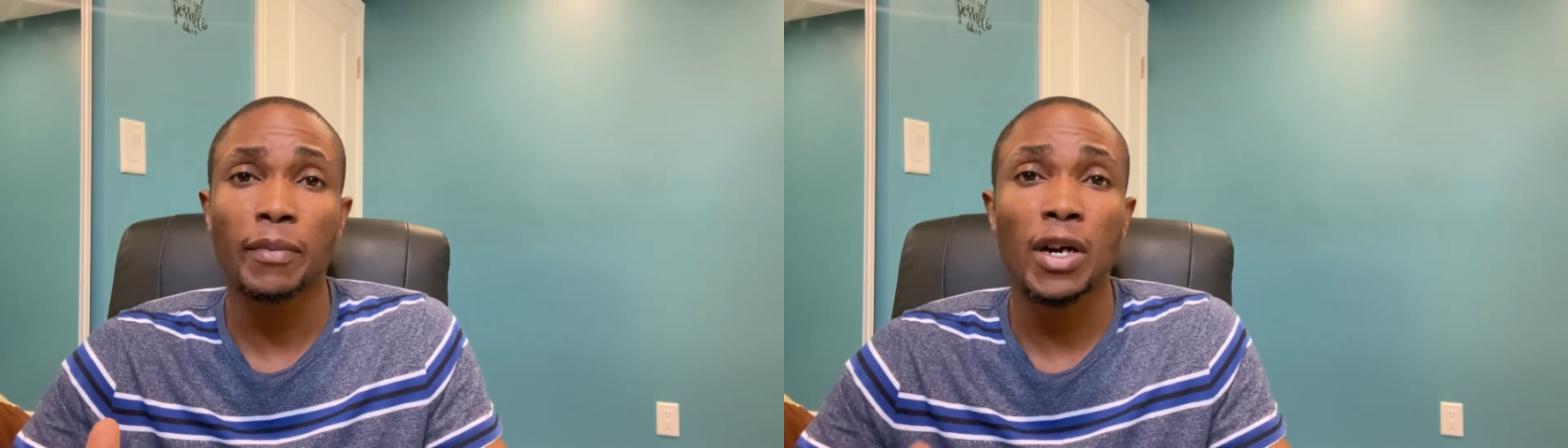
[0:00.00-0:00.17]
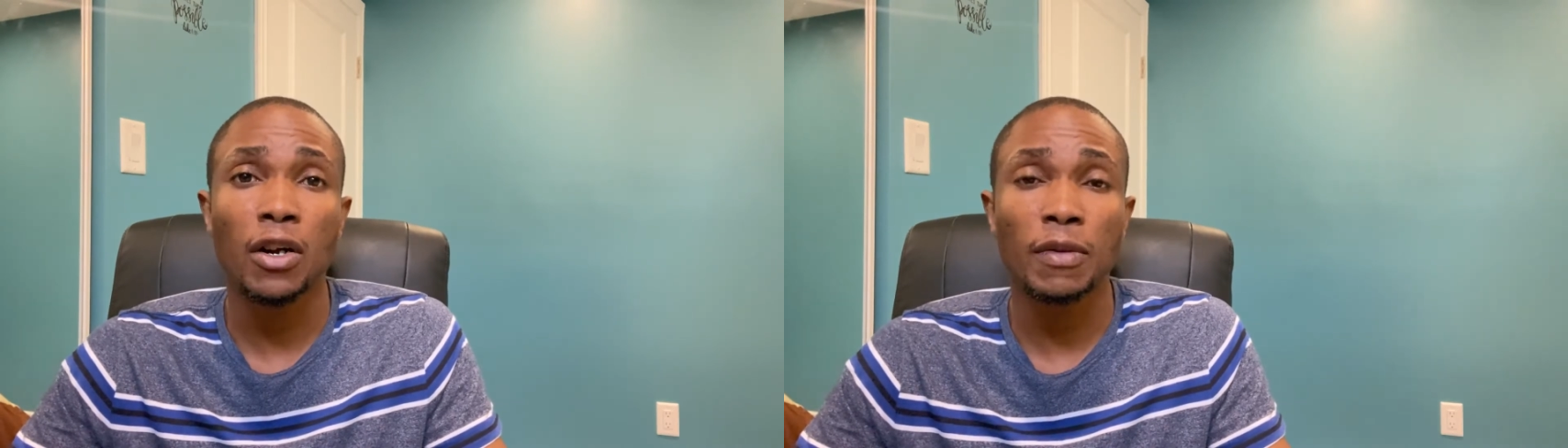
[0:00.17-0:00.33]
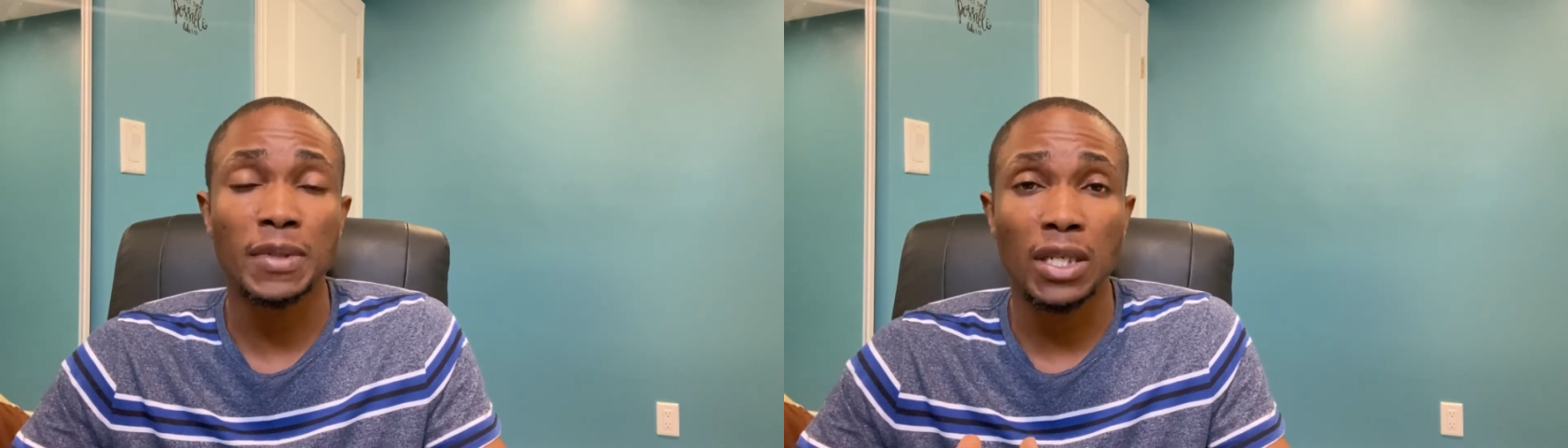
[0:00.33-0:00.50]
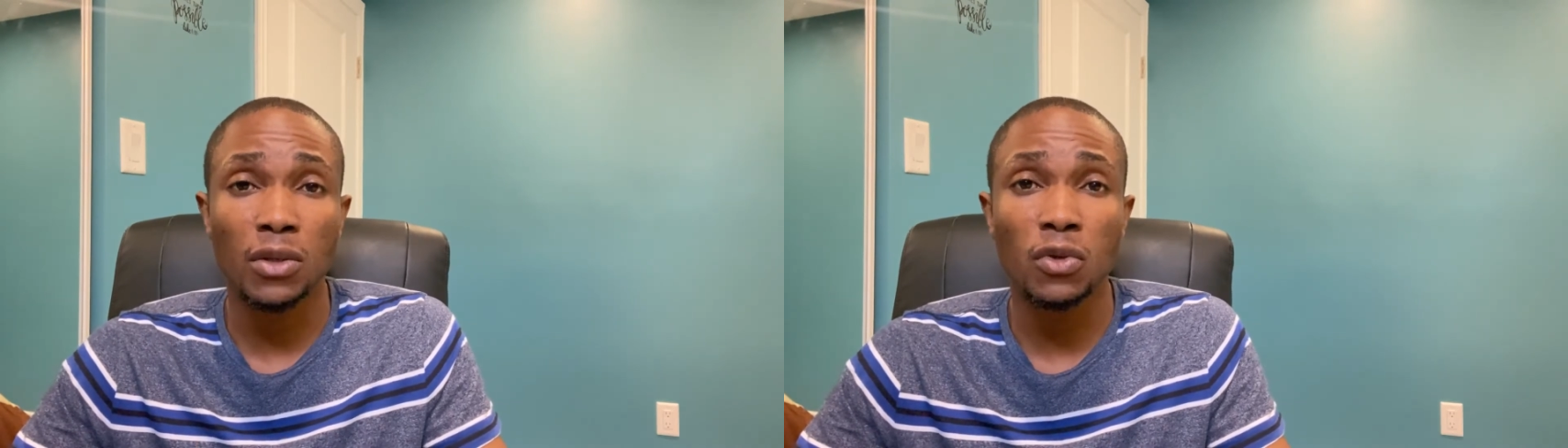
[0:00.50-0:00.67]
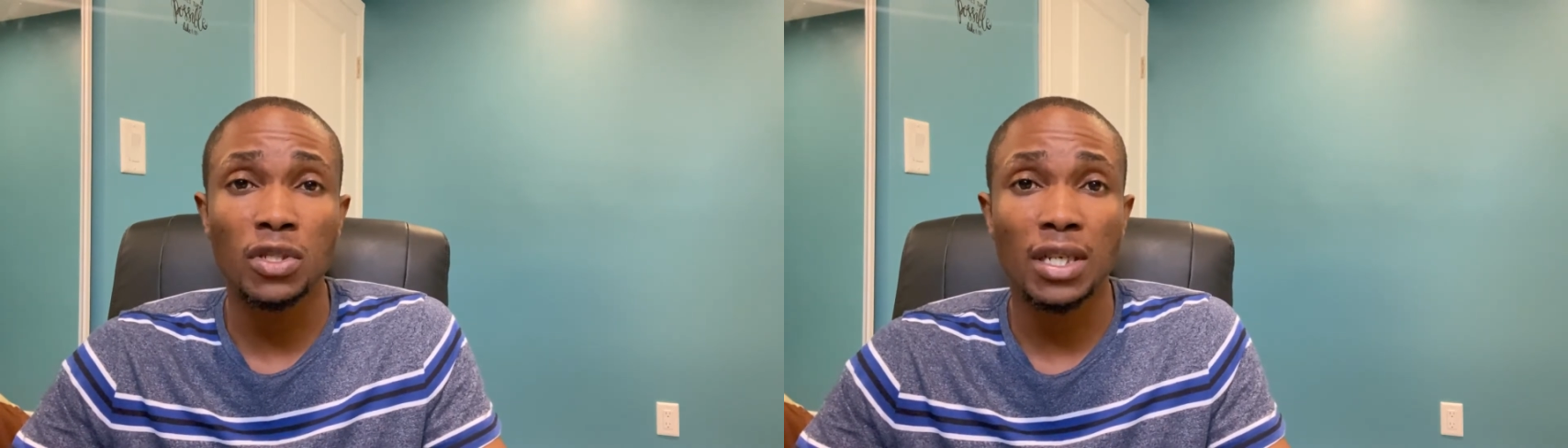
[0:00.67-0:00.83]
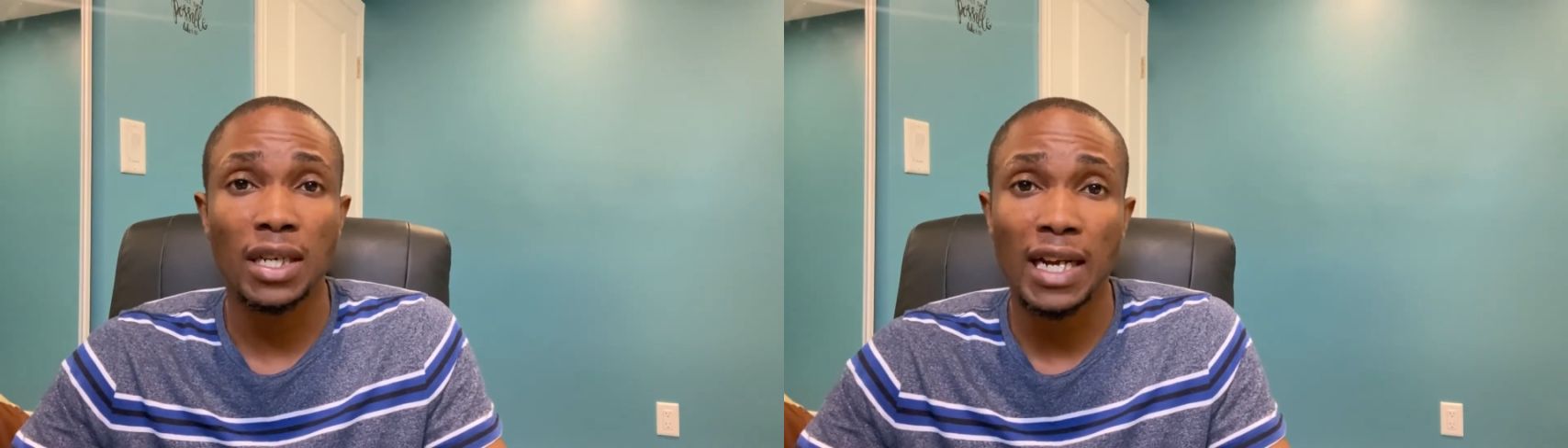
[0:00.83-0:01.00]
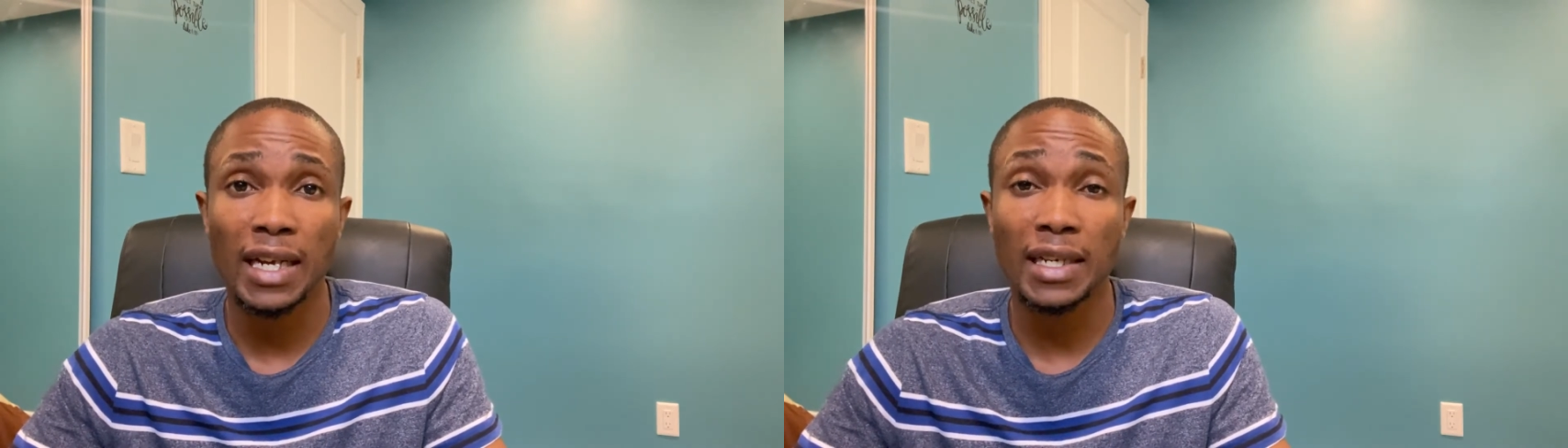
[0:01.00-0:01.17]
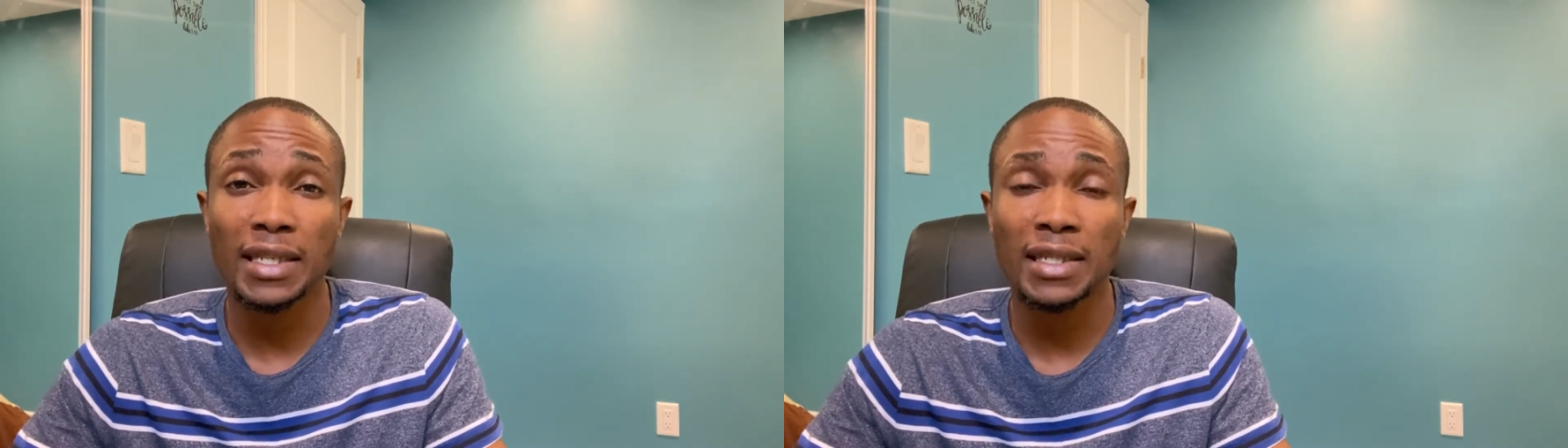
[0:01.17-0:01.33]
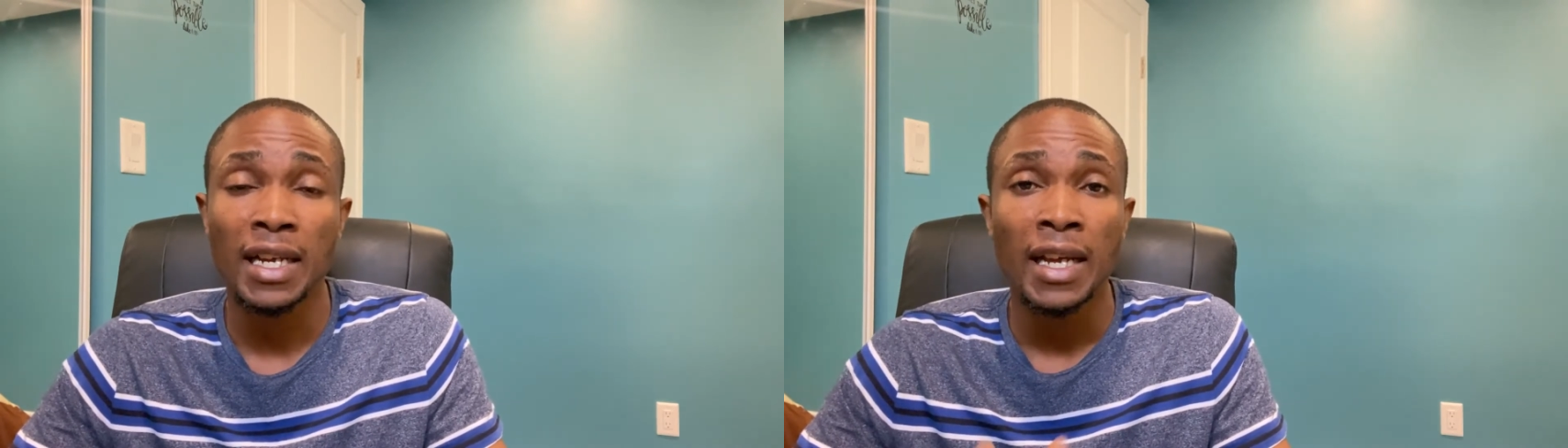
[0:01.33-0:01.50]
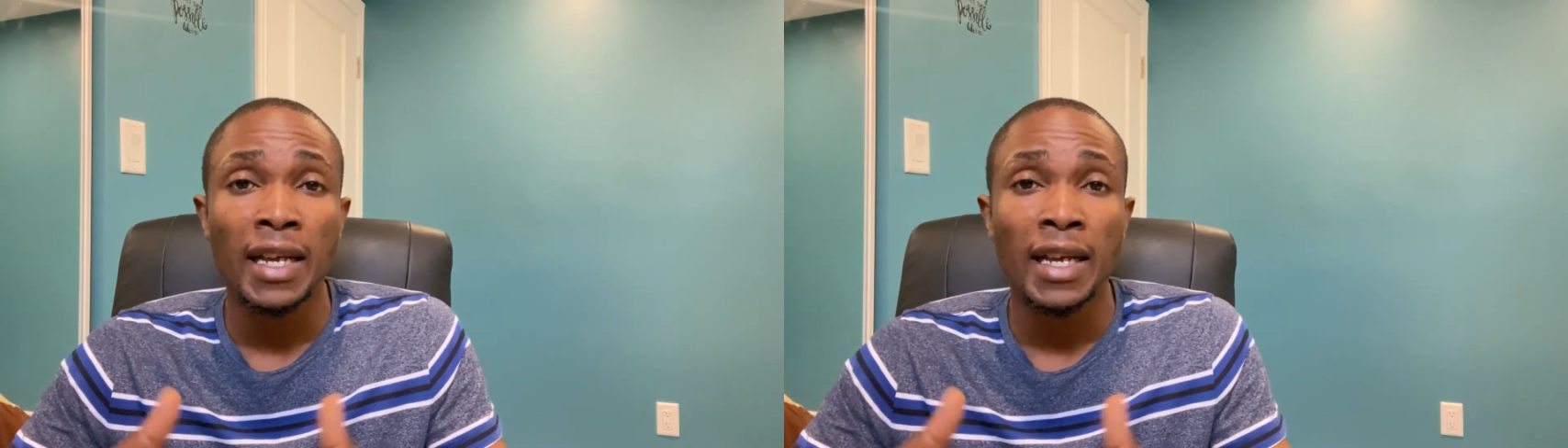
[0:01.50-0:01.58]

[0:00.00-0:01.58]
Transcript: backup solution like this,